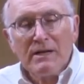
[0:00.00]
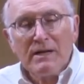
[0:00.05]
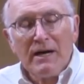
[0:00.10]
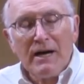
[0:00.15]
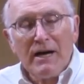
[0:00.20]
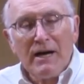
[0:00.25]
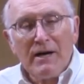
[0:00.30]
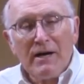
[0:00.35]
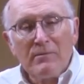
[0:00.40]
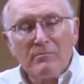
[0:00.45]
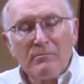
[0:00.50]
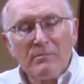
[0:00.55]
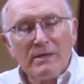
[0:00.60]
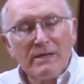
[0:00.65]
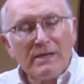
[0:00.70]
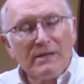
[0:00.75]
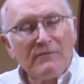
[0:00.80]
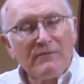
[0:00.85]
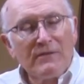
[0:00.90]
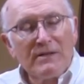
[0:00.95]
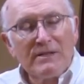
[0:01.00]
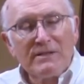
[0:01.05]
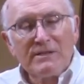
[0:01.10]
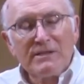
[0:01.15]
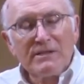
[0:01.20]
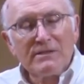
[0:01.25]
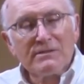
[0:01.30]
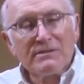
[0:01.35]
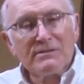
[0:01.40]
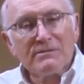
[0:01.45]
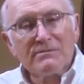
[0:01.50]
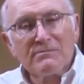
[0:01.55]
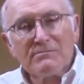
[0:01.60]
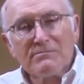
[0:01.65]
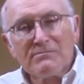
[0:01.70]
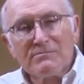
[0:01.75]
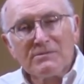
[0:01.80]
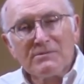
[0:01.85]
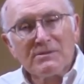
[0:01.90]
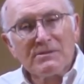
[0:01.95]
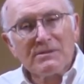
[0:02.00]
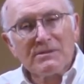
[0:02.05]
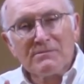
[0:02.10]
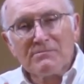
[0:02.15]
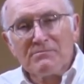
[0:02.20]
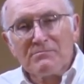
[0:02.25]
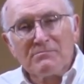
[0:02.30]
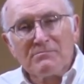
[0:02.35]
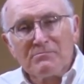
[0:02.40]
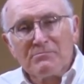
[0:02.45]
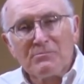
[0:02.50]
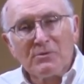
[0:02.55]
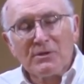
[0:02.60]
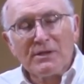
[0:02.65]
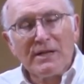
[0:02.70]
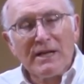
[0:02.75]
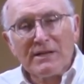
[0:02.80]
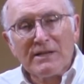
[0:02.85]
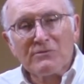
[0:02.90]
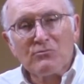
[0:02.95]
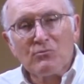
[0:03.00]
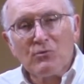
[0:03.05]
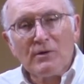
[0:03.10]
But if it just protects